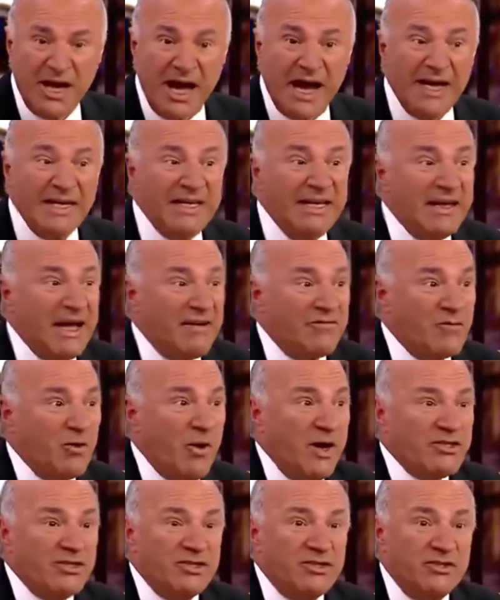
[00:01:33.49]
I have
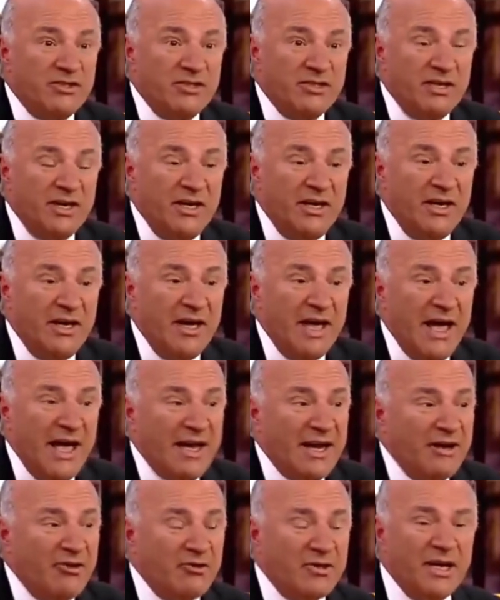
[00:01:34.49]
questions and
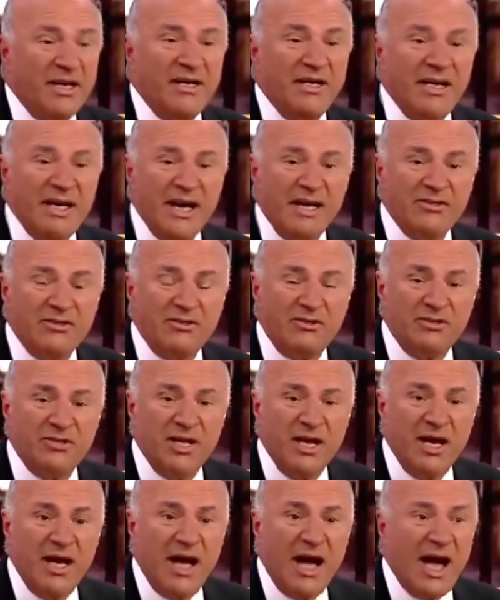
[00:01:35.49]
I don't get any answers.